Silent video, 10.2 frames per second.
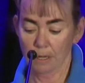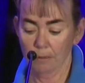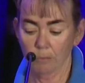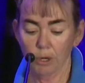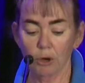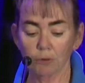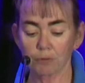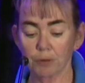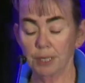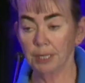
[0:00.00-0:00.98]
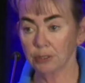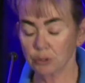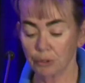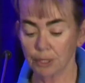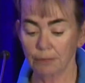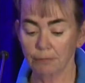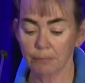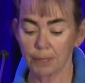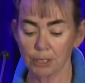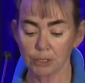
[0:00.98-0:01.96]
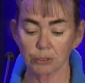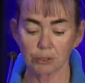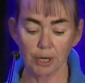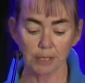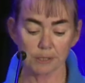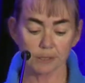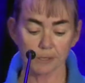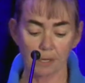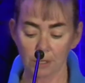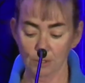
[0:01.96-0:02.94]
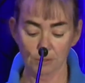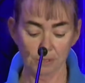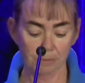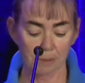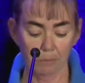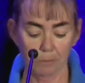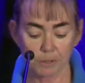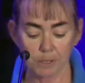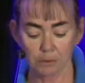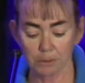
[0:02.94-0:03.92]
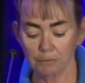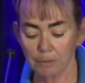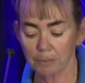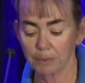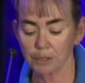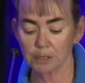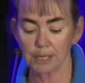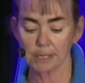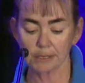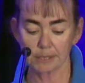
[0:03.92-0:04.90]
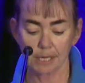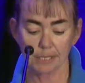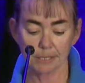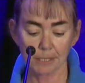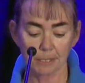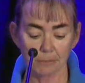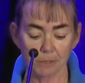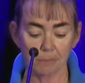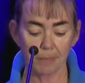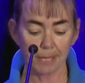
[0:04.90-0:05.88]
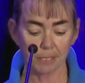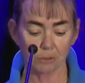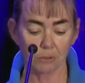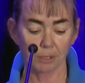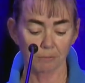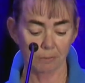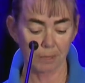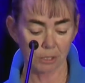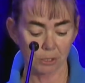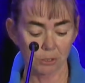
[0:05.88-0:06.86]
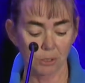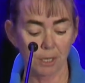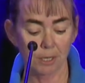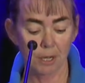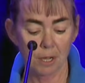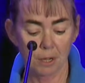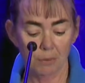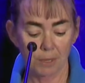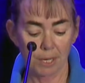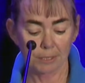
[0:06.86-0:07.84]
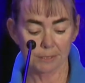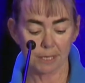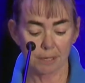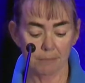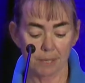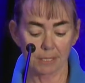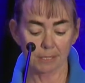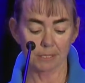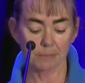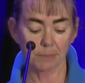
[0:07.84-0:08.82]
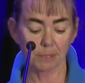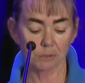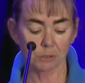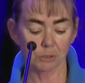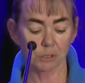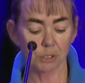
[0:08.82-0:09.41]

We hold free dog information nights. So this one was held in February 2018 and it was a barking dog information night. We had our guest speaker, Dr.